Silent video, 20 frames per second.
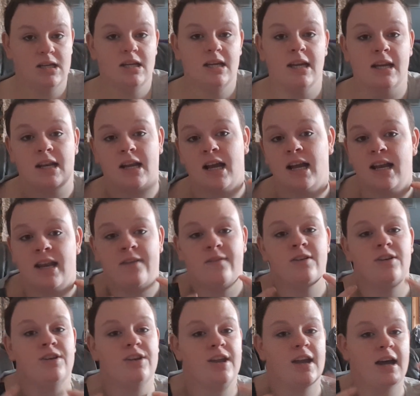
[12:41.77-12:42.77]
And I never
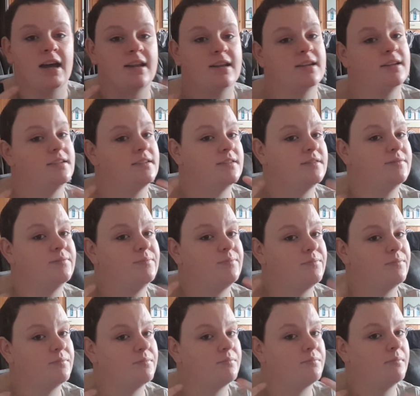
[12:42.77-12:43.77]
knew how to
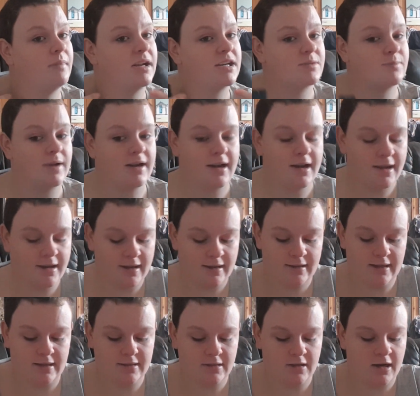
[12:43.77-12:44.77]
match my neck at
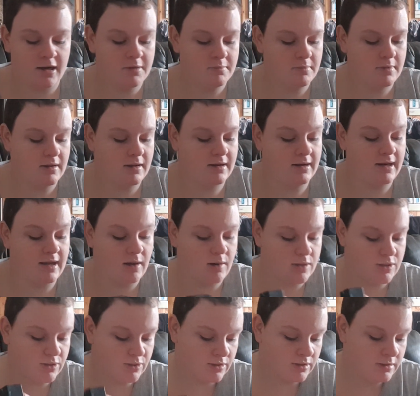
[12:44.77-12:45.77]
that time, and now I
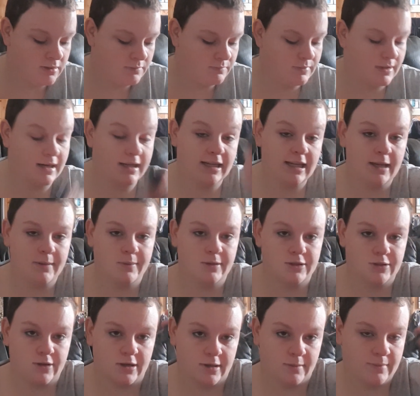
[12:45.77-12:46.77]
do. But I keep it
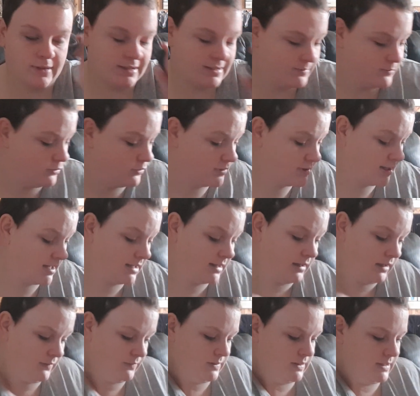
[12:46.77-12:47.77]
so I can buy some more because I
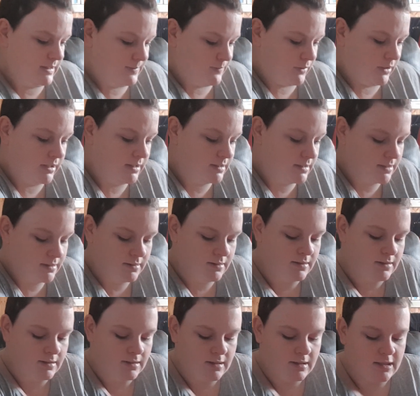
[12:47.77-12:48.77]
love this brand.
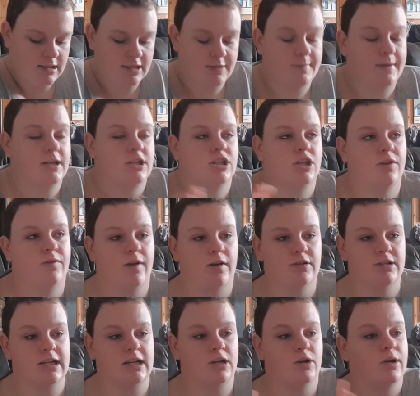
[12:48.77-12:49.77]
Especially if I
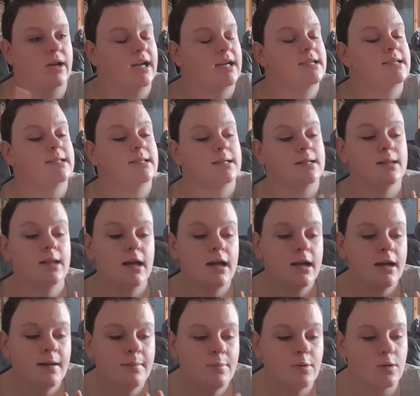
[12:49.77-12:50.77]
was like going out to the
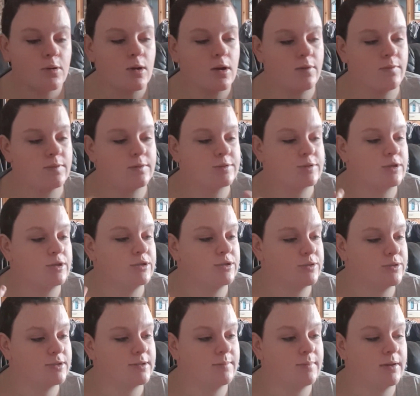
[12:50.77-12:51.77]
club, or if I was going to
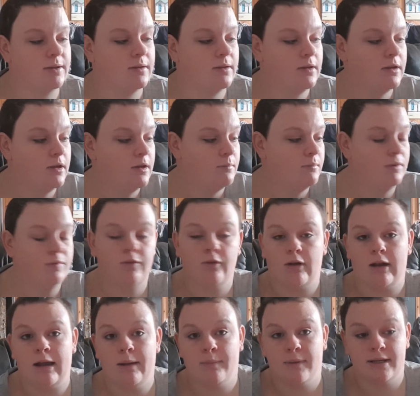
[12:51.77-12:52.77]
do something before I
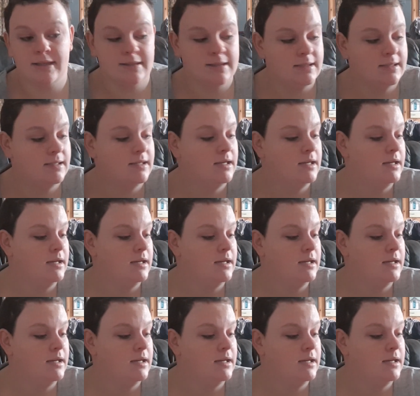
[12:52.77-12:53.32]
had my son,